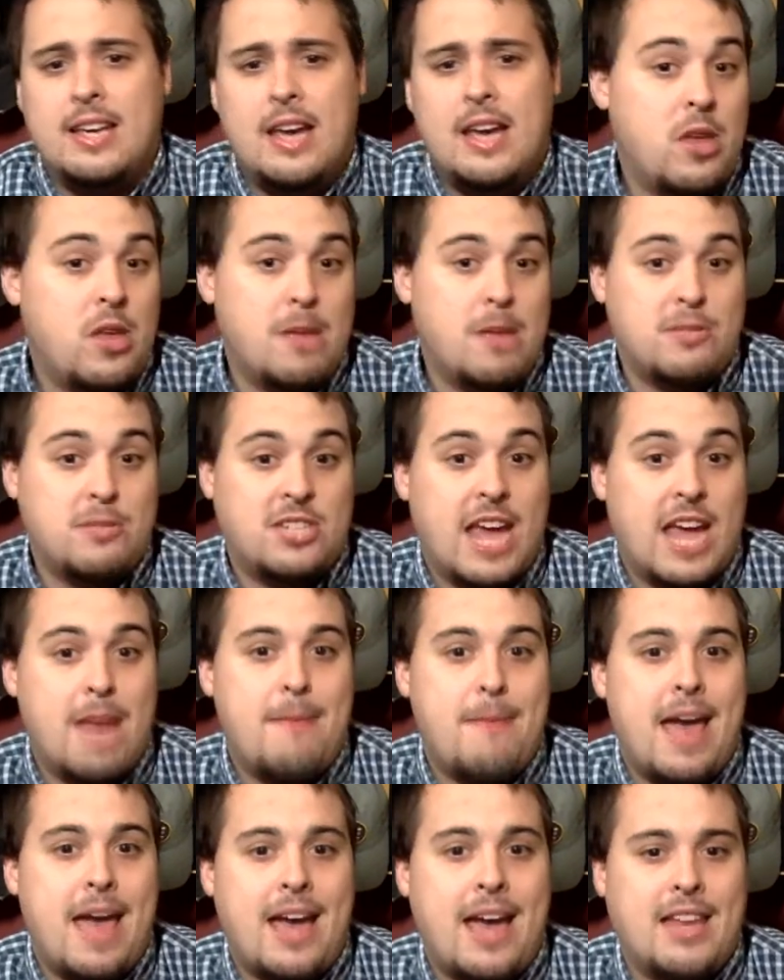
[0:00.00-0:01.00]
William
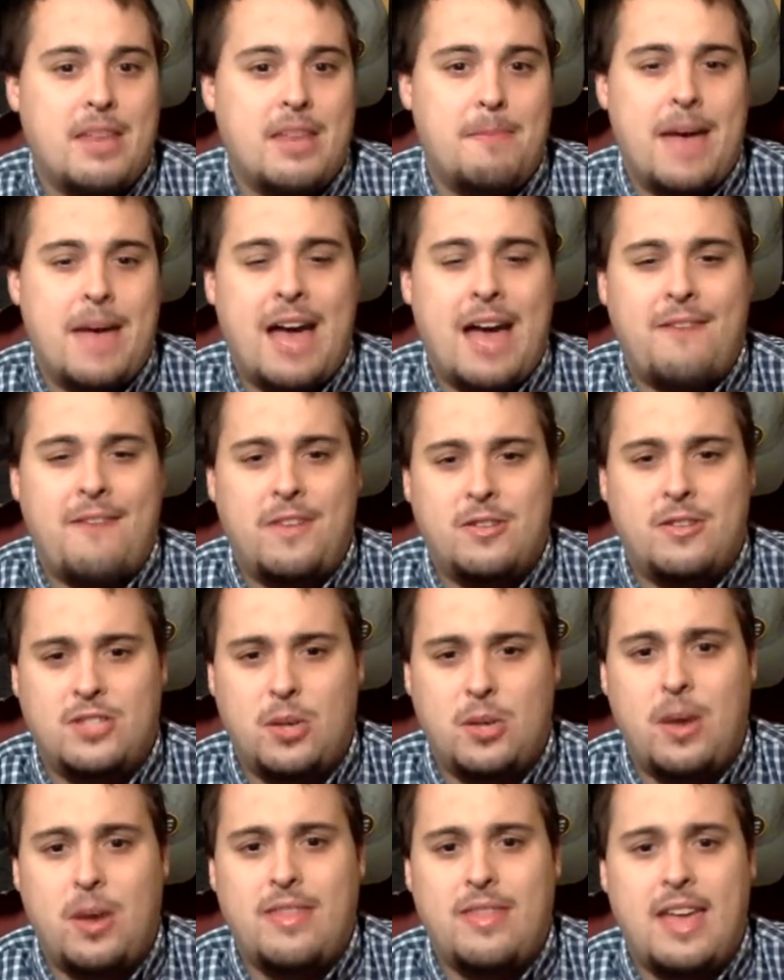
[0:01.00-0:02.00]
Stanback in the backfield.
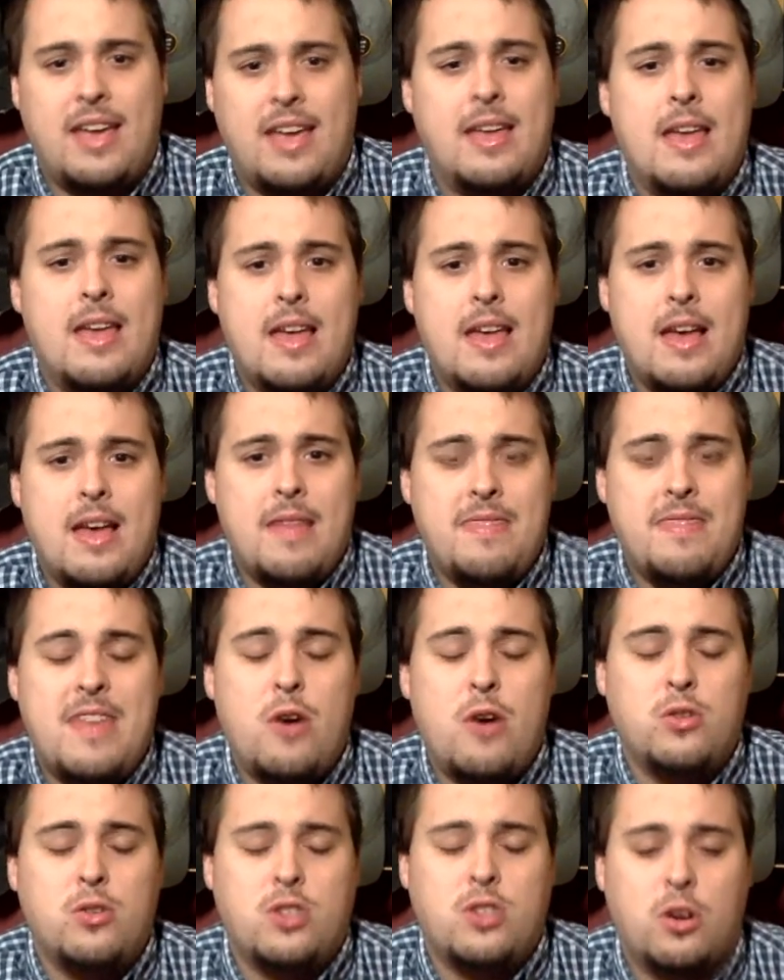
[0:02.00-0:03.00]
So I think
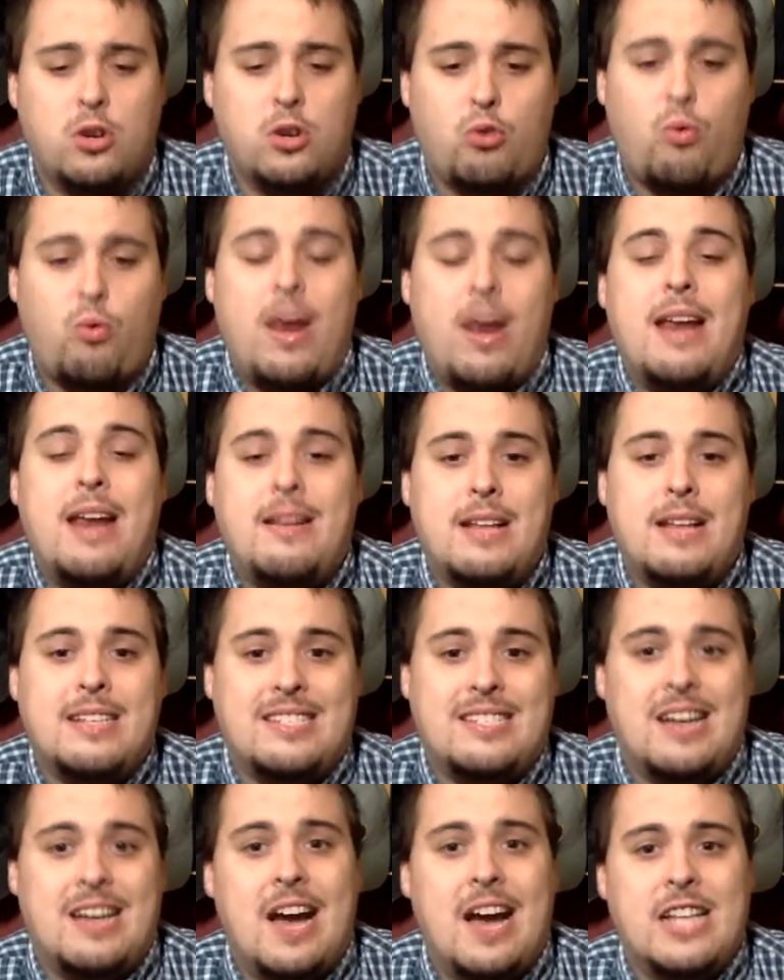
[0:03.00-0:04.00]
those are great
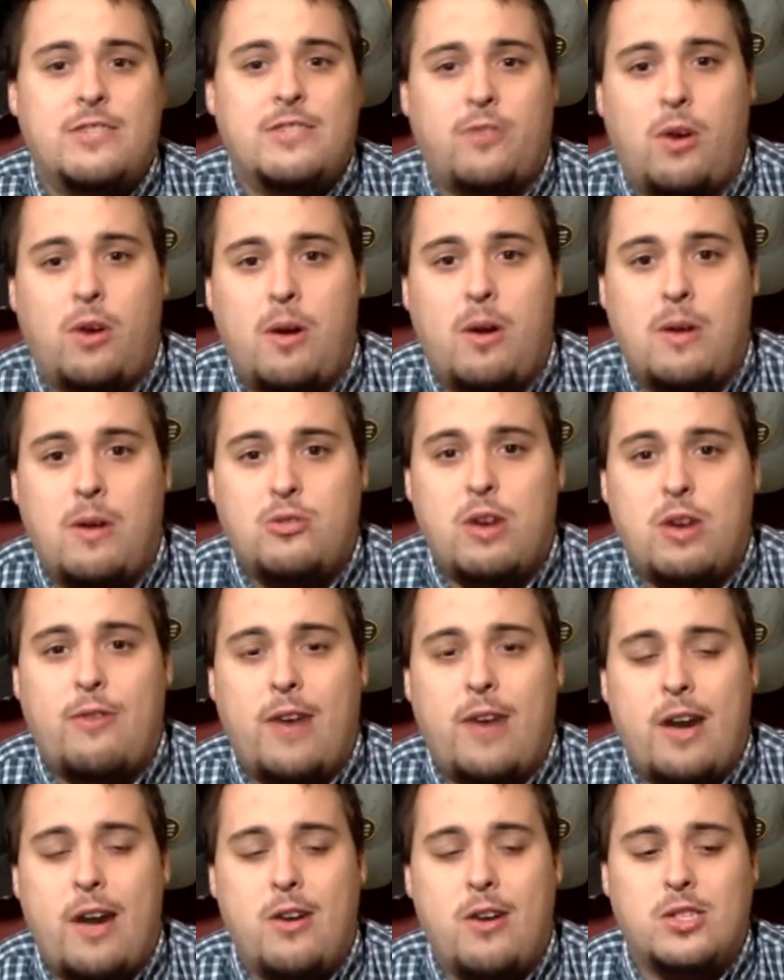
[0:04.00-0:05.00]
signs for Trevor
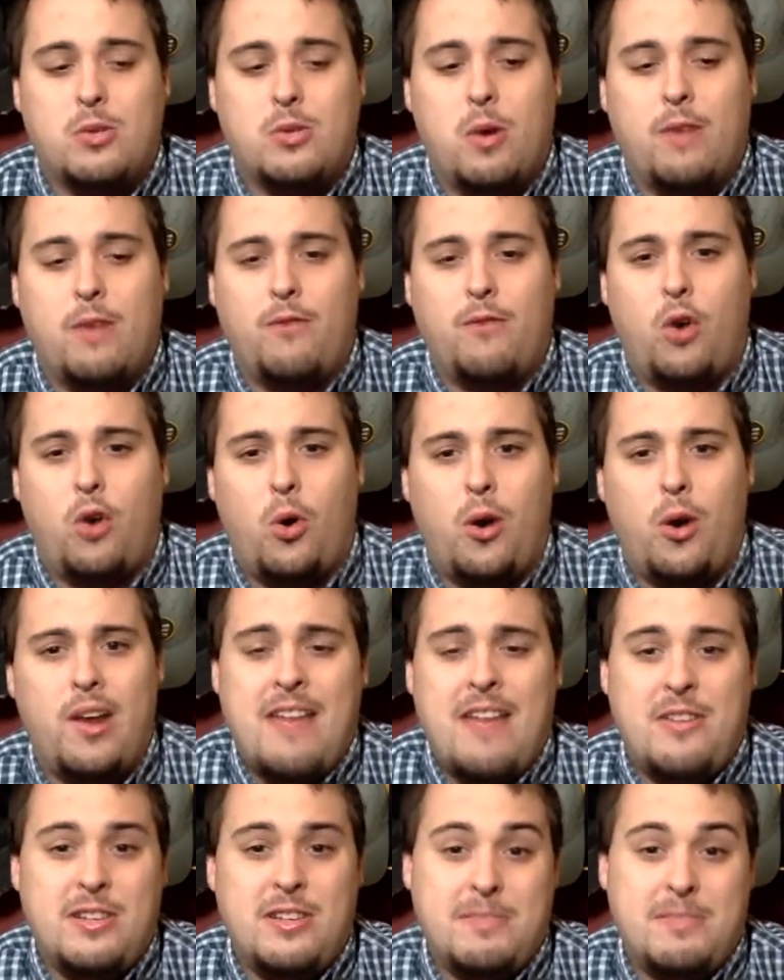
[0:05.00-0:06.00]
Harris going forward. These